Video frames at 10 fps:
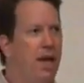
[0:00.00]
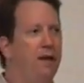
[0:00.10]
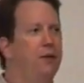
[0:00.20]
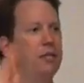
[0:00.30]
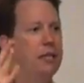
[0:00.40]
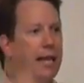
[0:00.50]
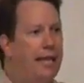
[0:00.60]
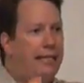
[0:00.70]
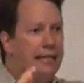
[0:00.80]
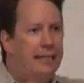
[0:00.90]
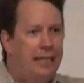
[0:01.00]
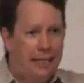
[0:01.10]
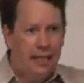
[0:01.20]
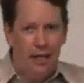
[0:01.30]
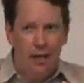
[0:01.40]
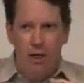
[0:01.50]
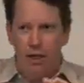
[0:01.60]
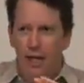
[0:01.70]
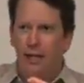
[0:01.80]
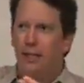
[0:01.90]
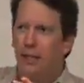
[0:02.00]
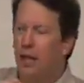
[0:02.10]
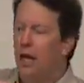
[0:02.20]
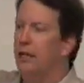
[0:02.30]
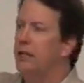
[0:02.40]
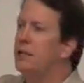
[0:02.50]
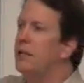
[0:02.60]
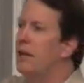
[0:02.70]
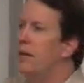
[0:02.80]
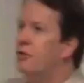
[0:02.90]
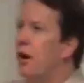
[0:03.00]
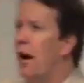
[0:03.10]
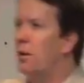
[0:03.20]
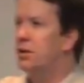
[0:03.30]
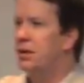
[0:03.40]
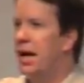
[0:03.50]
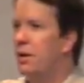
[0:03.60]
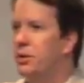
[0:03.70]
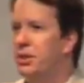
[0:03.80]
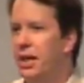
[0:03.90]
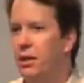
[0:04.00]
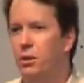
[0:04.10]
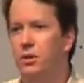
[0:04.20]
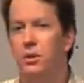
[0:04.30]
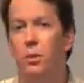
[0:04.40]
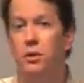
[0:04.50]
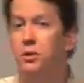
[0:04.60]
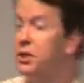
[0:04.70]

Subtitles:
And you just let it sit there collecting light for hours and hours and hours. And what you